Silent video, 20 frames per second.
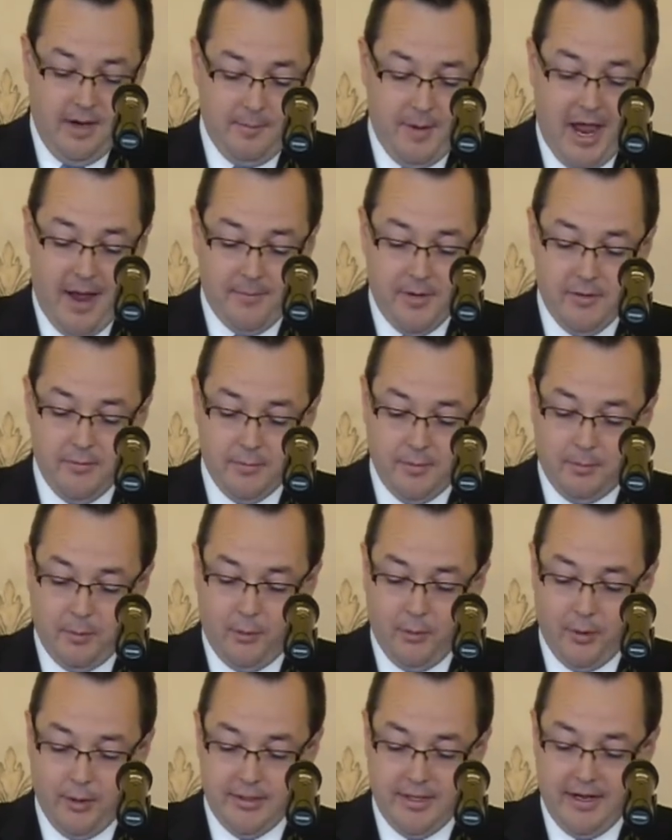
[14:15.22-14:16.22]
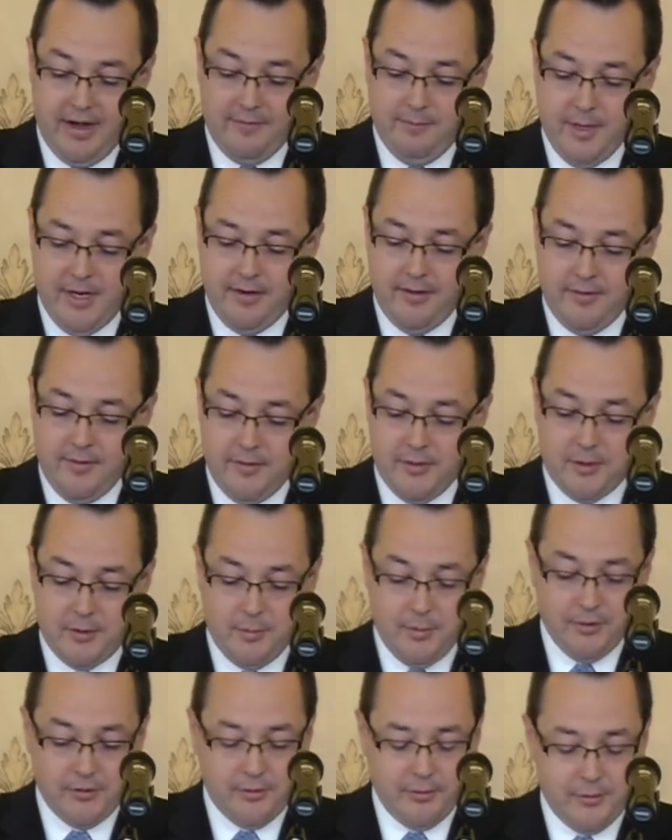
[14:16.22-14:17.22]
I'm happy to report that I've been under the
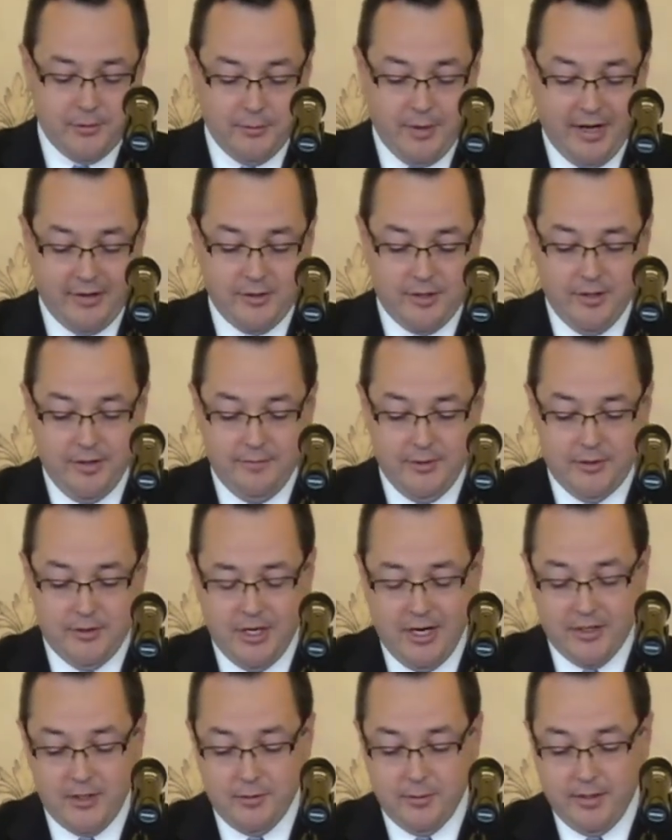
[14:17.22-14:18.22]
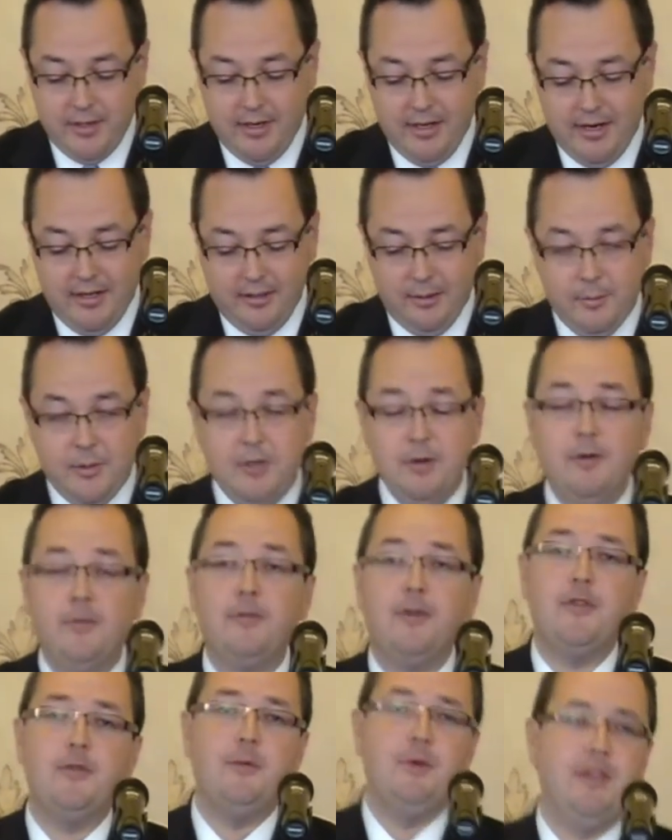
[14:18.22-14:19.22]
spiritual direction of a Jesuit at
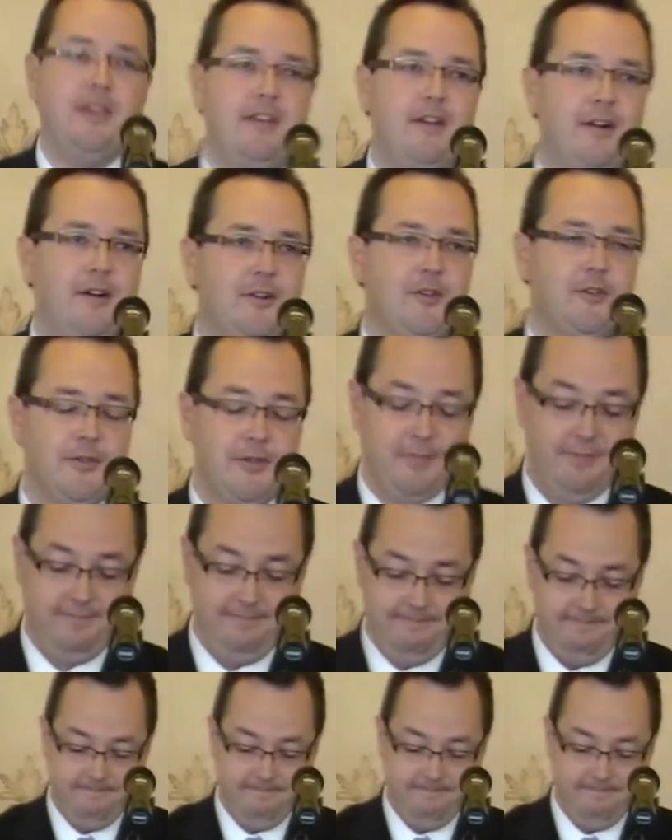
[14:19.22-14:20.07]
LMU for three years.